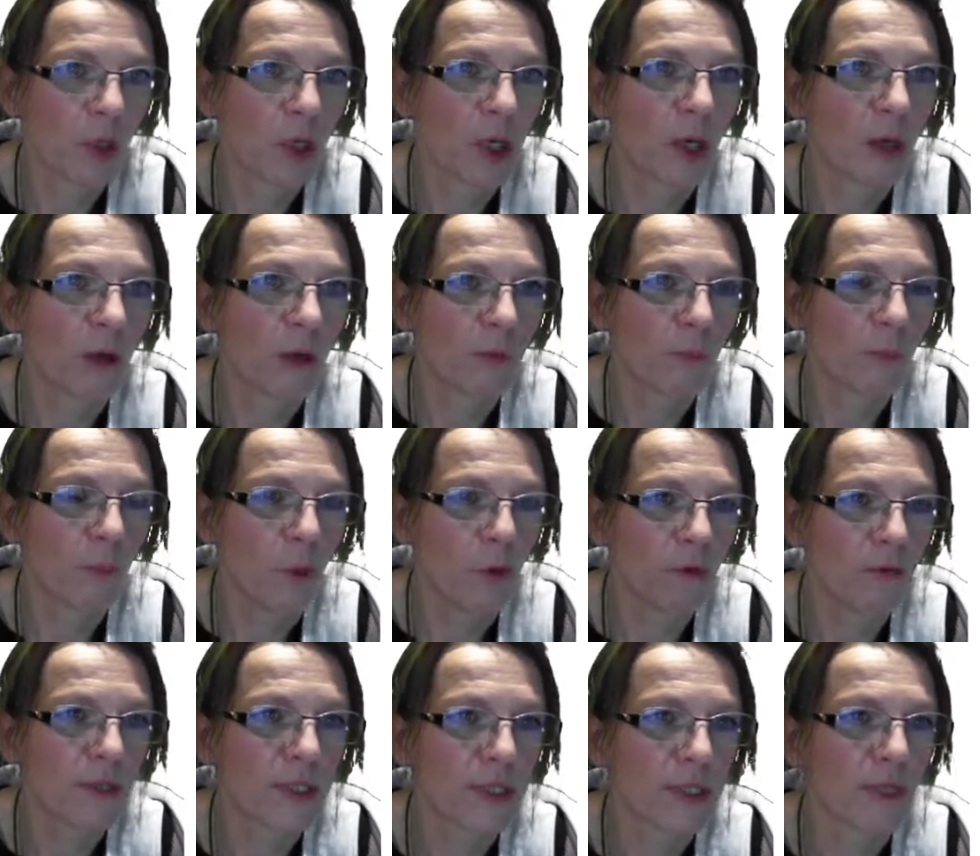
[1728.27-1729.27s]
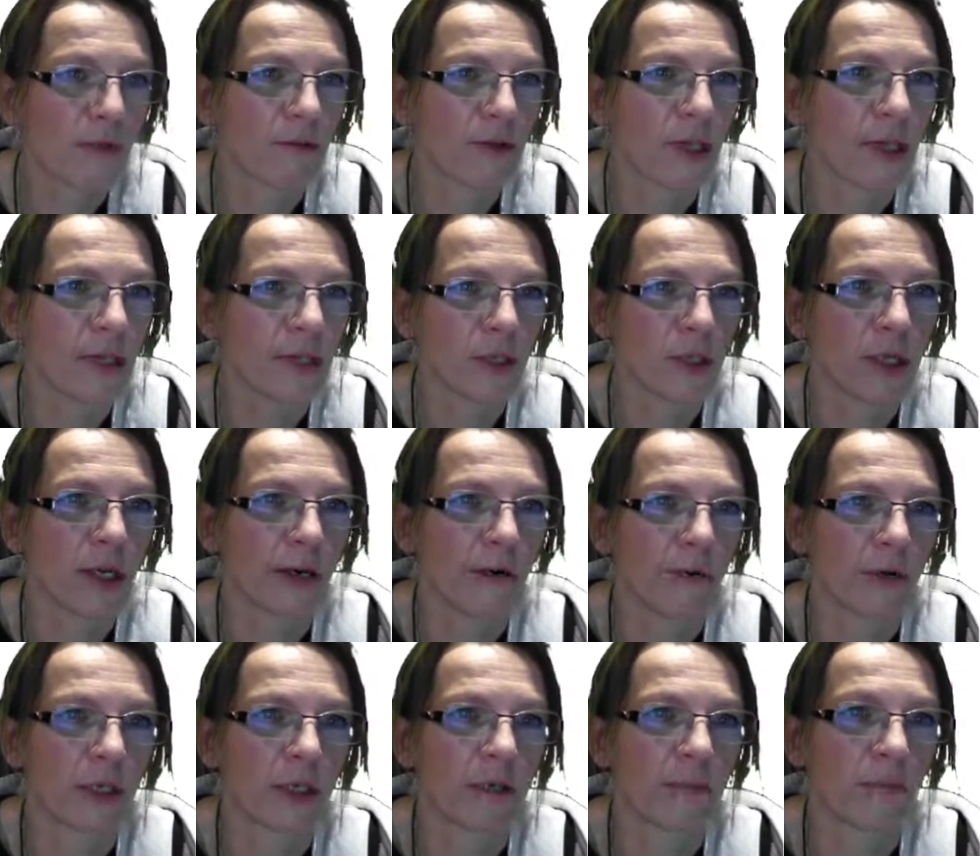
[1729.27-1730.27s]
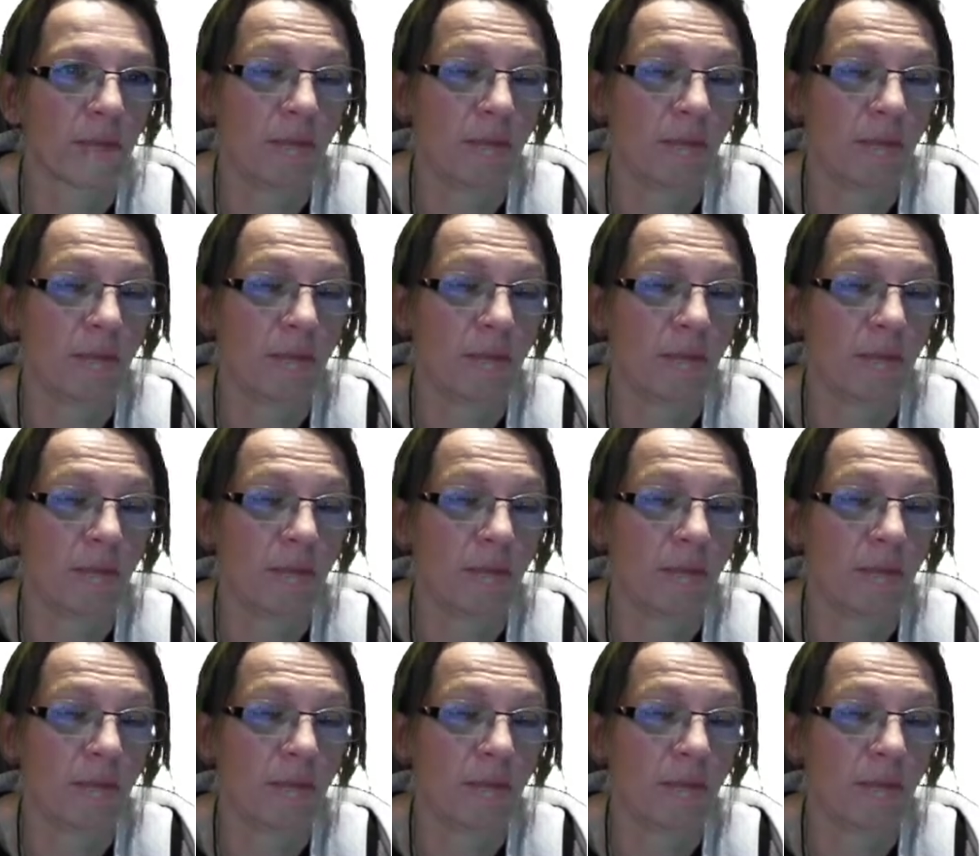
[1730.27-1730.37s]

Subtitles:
a lot more with the navigation area.